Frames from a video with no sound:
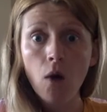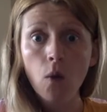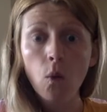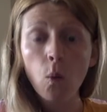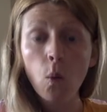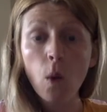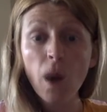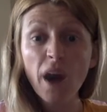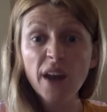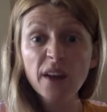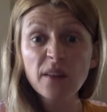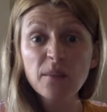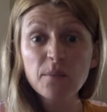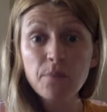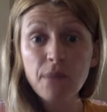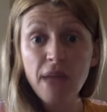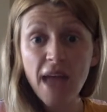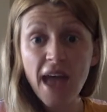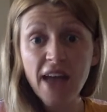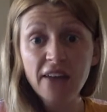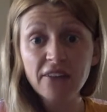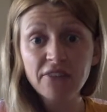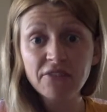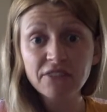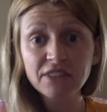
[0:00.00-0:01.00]
1
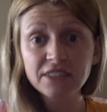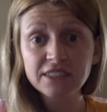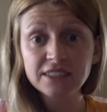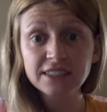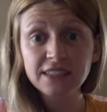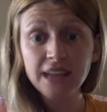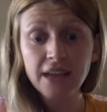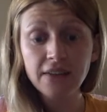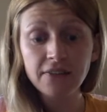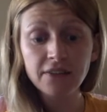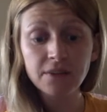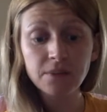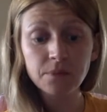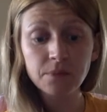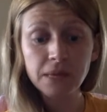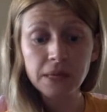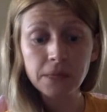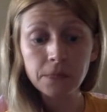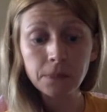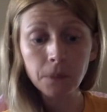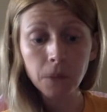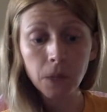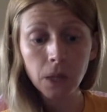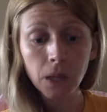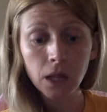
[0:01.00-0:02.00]
bed for 7
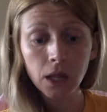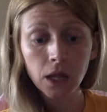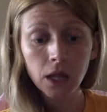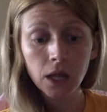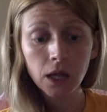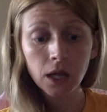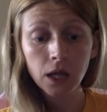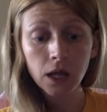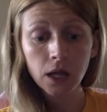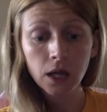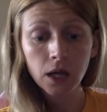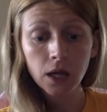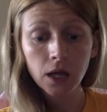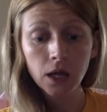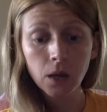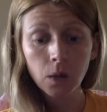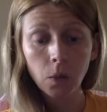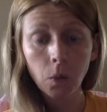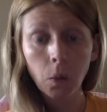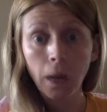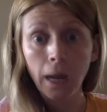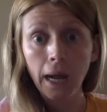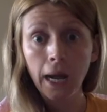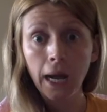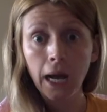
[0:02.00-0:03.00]
people?
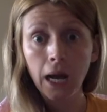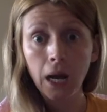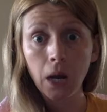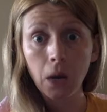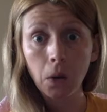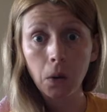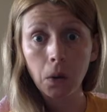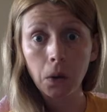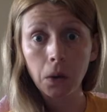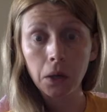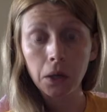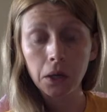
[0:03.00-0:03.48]
Wow.